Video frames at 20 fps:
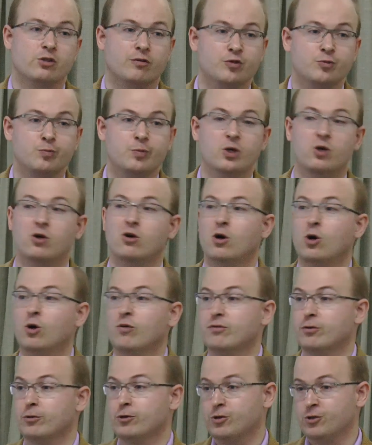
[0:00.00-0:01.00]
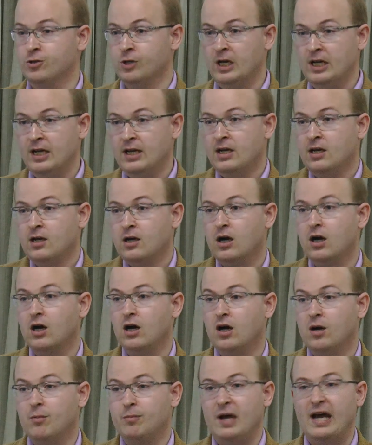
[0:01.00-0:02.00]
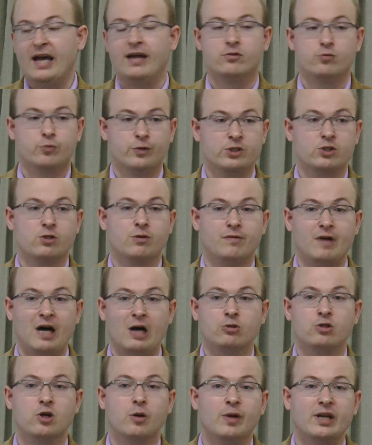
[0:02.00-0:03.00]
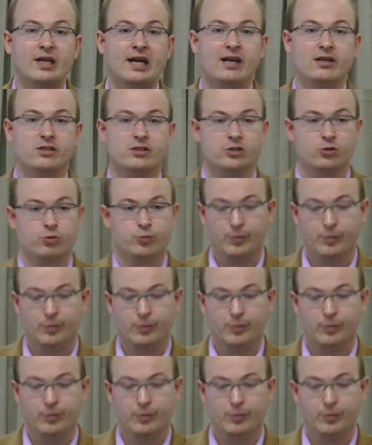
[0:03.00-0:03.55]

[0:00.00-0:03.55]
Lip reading: of spillovers and risk of outcome analysis